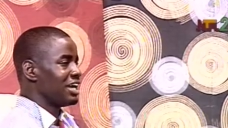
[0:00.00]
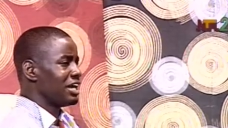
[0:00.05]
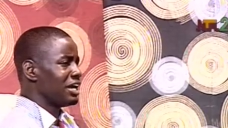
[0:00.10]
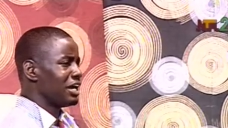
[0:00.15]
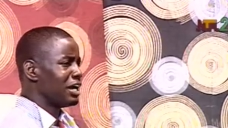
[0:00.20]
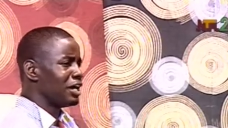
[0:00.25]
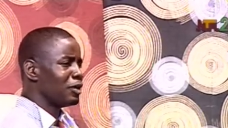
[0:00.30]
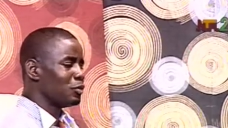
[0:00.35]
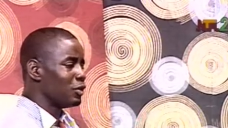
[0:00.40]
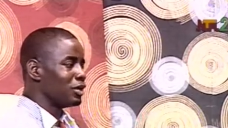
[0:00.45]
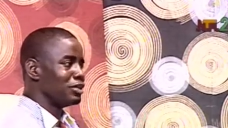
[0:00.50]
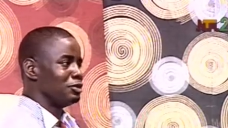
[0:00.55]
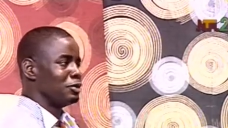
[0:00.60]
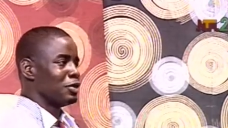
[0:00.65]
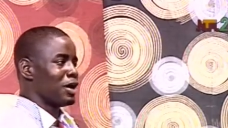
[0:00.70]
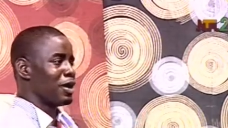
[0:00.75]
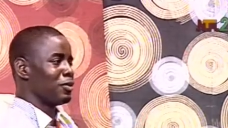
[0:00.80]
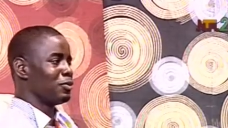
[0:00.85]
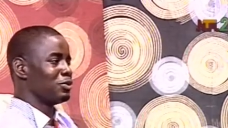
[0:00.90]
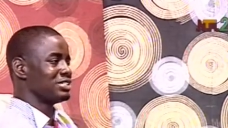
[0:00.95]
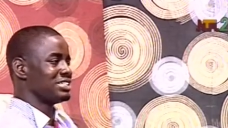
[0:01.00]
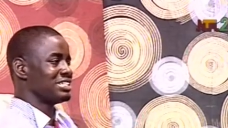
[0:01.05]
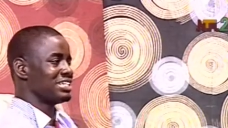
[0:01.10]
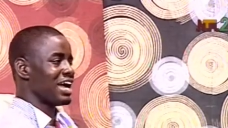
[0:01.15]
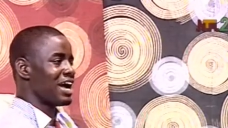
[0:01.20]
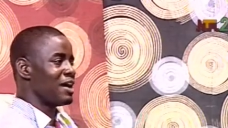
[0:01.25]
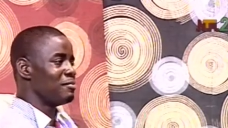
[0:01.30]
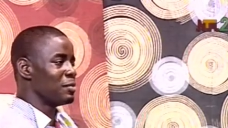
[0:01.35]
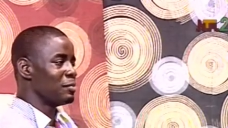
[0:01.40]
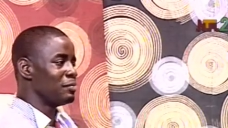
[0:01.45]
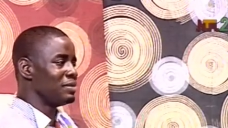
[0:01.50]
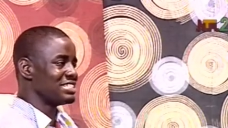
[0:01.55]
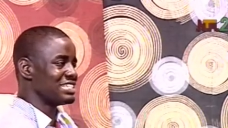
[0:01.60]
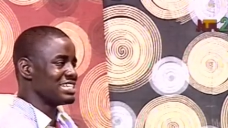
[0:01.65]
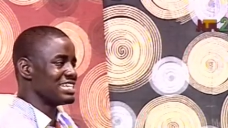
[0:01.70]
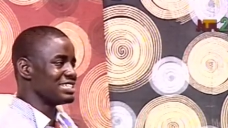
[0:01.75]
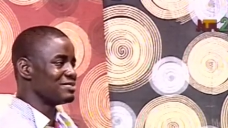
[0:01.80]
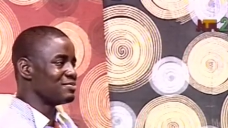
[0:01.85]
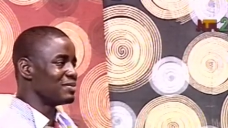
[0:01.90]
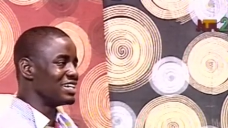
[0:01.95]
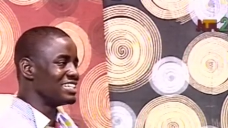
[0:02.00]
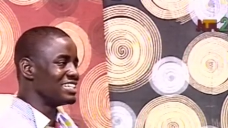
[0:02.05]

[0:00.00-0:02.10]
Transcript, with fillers: Uh, well, no, I wasn't. I'm okay. a businessman,